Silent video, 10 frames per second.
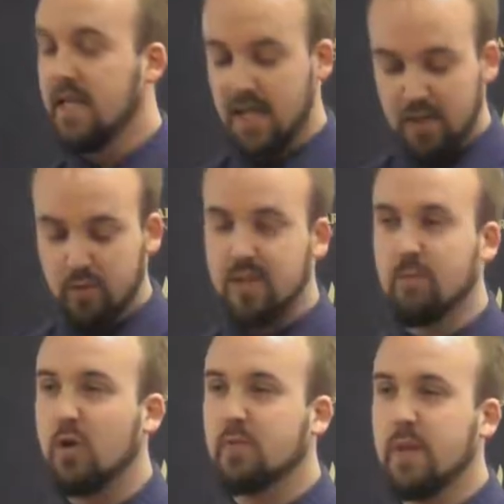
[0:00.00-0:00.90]
I believe
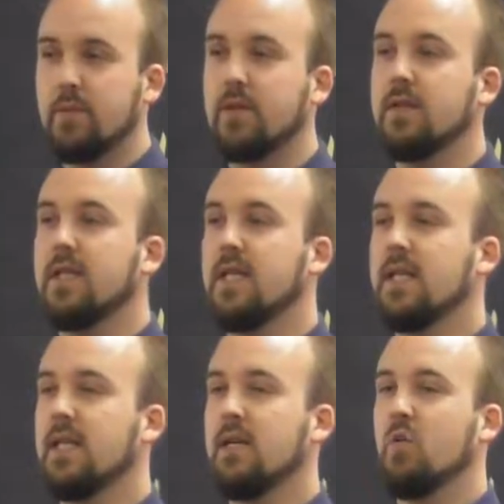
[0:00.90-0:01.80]
most people
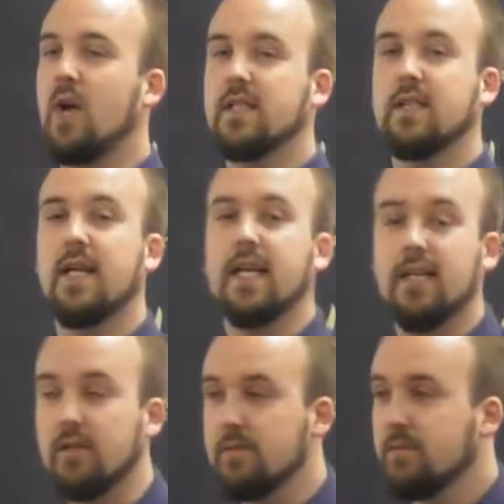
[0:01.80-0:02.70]
want to
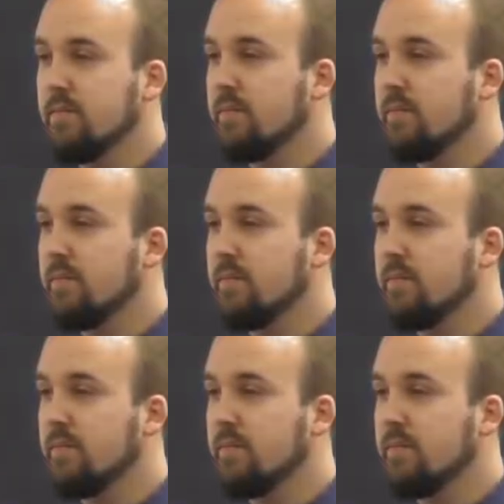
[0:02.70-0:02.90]
like you.